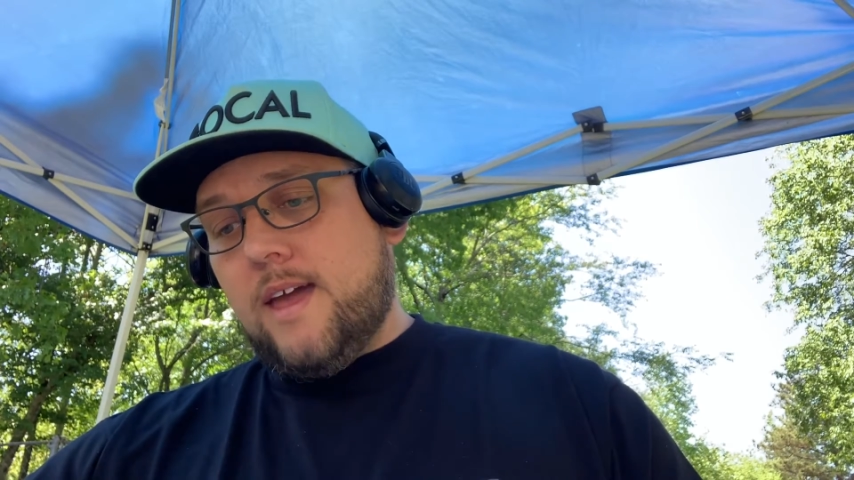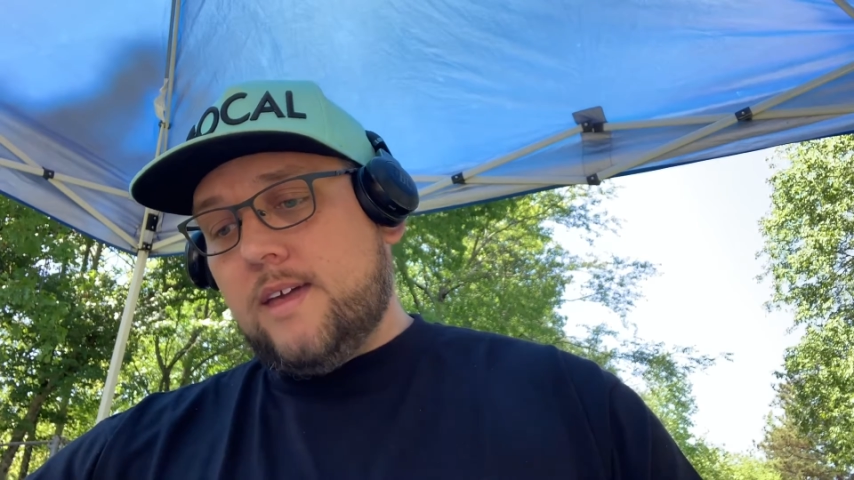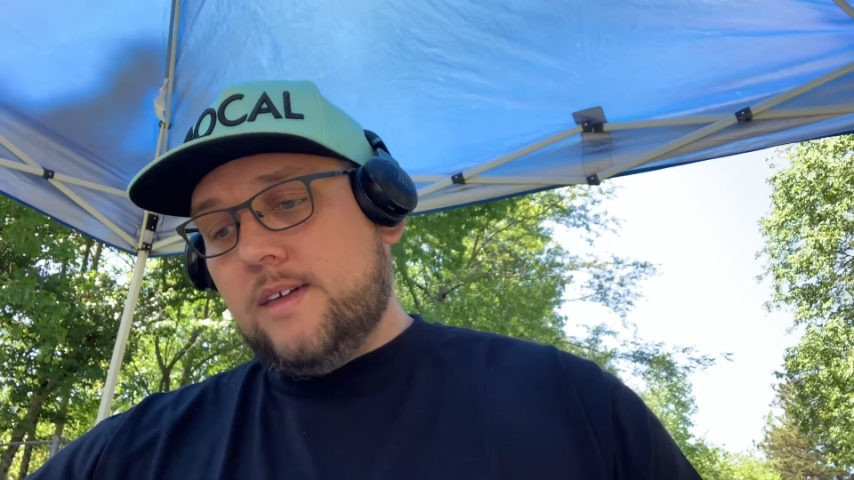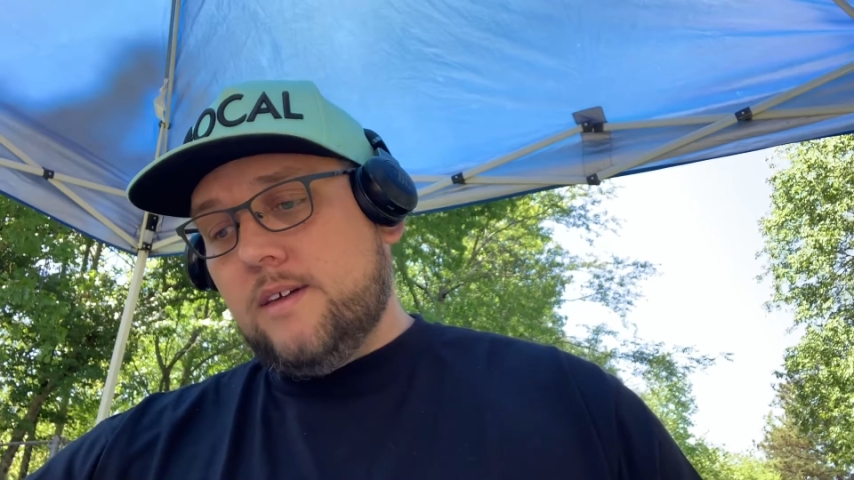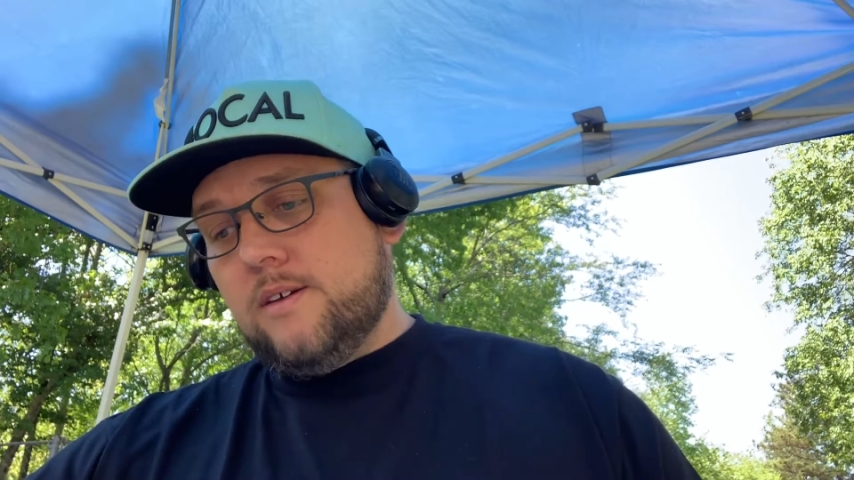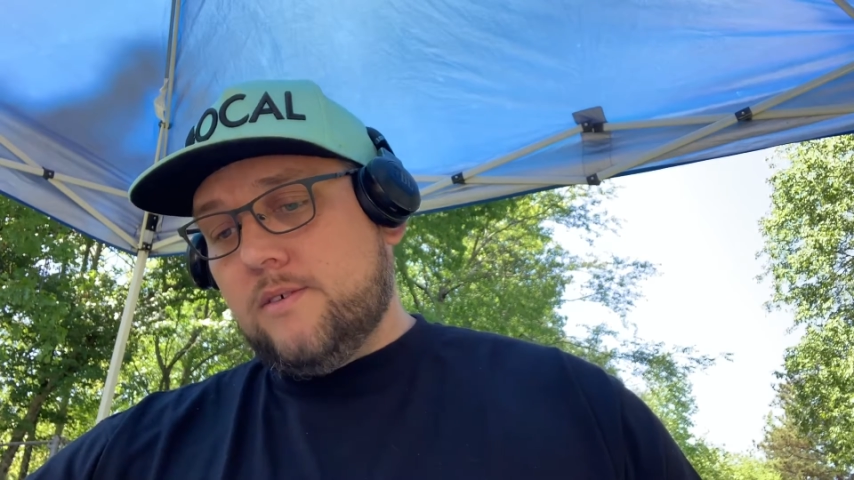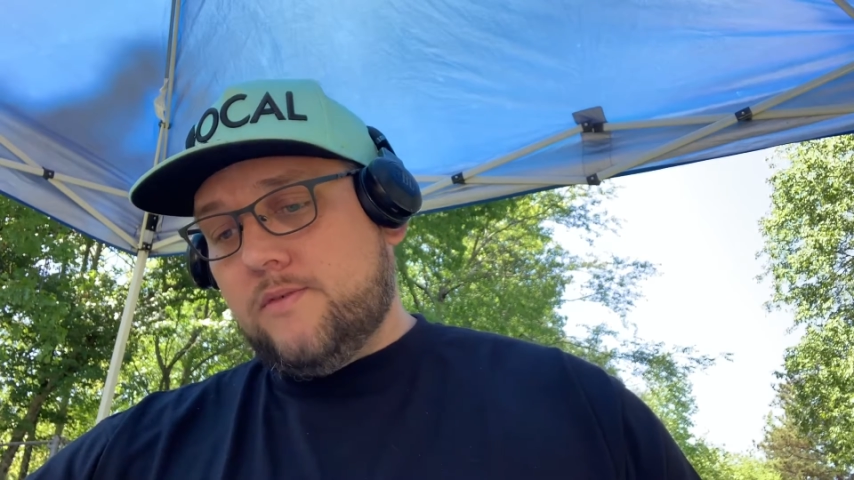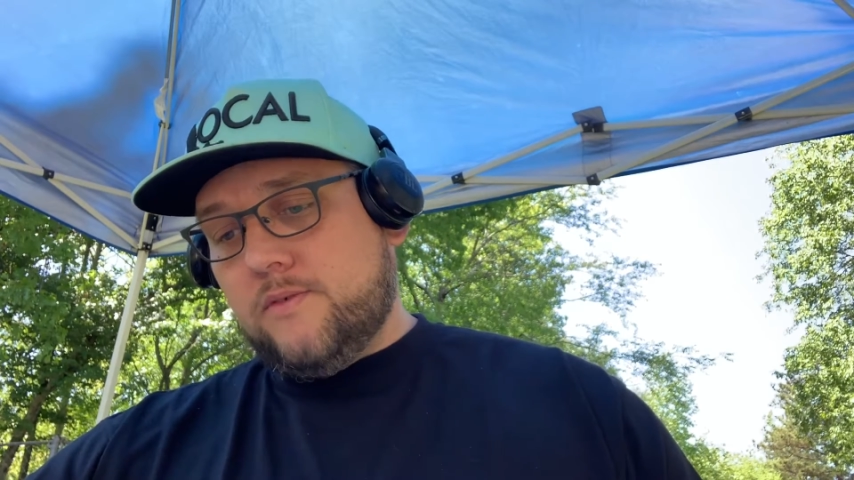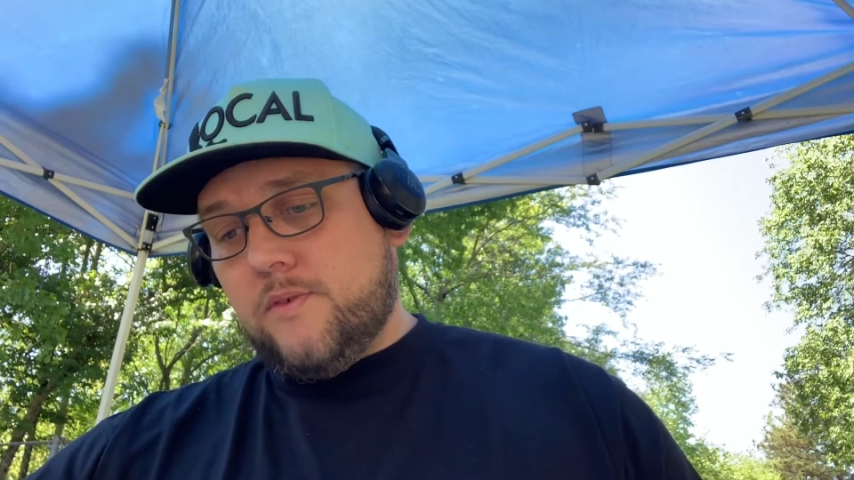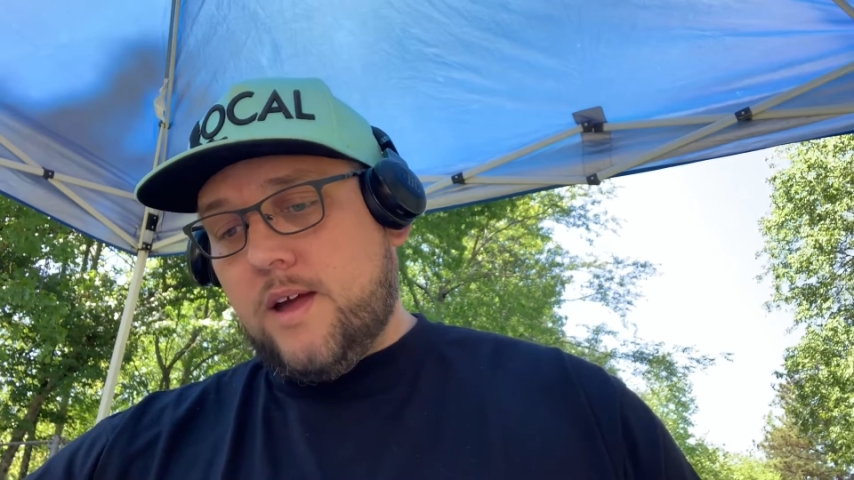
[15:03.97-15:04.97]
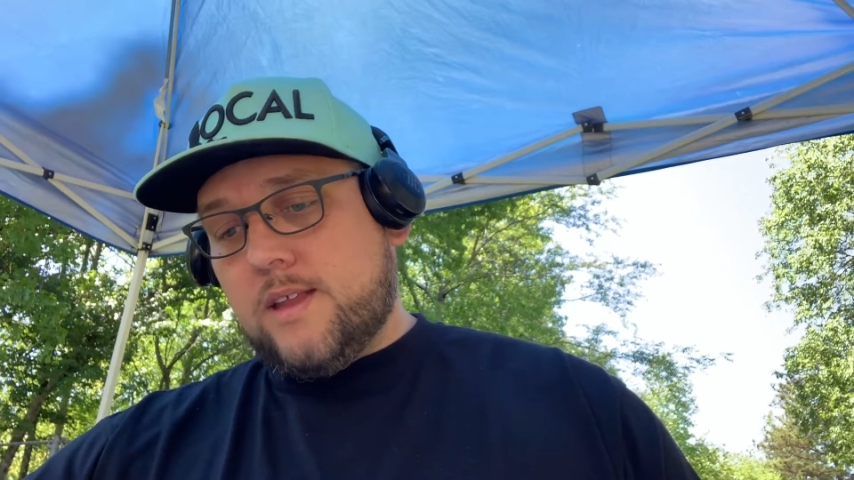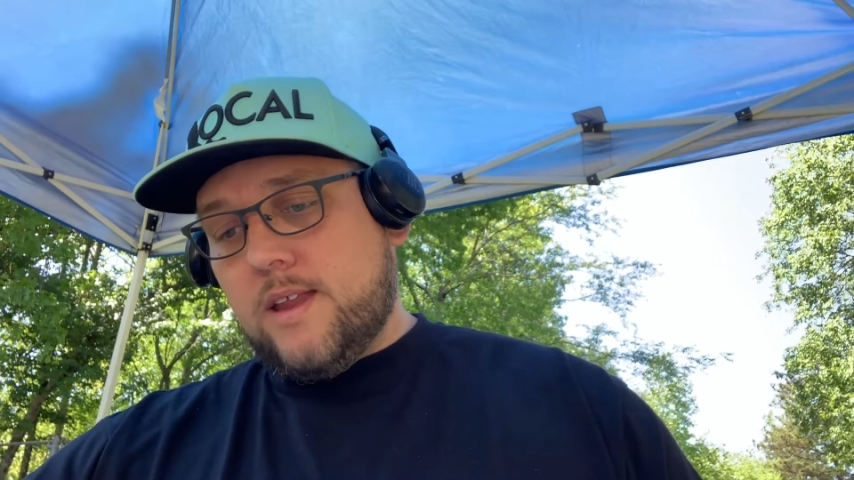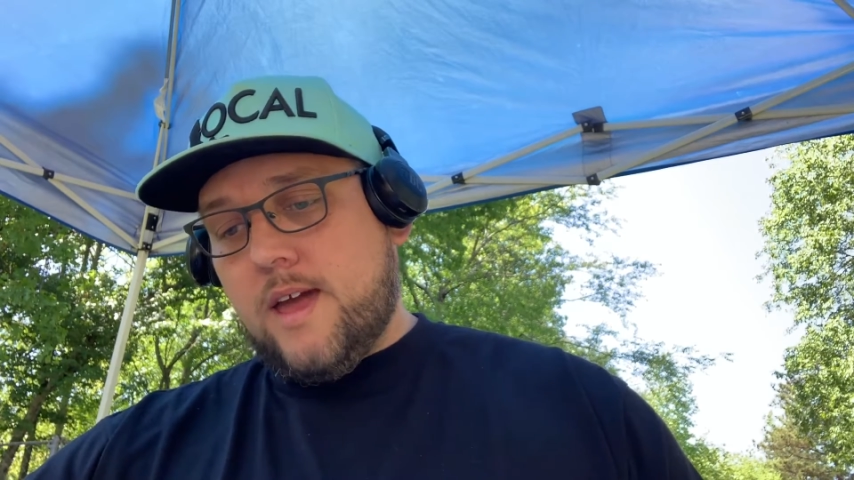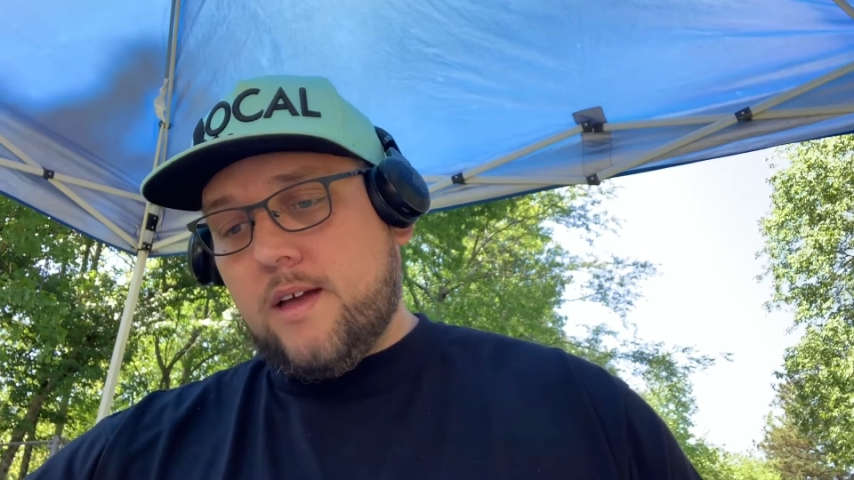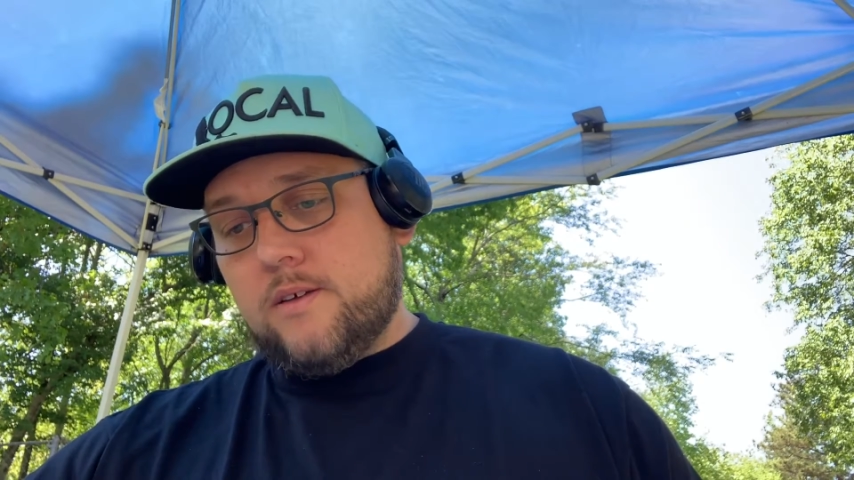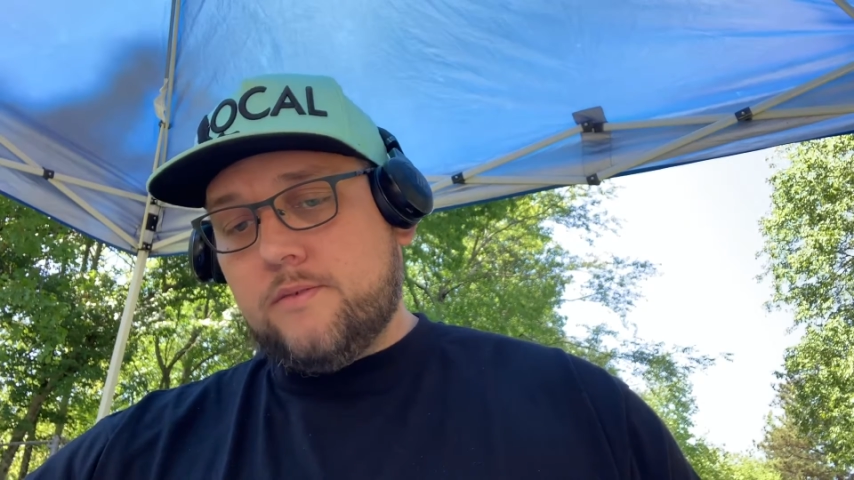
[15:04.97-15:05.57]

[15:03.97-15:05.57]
here for right now.